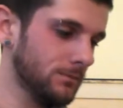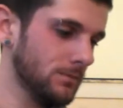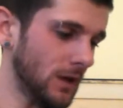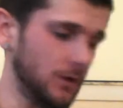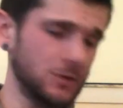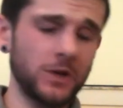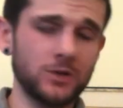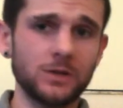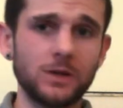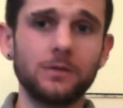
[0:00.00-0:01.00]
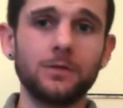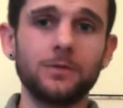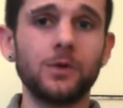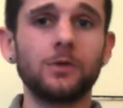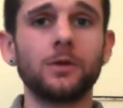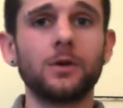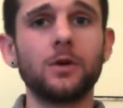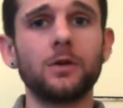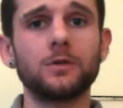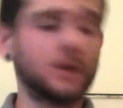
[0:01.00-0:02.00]
especially in the thriller and
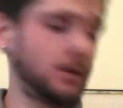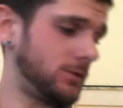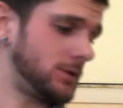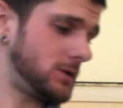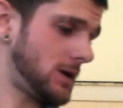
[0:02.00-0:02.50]
horror genres.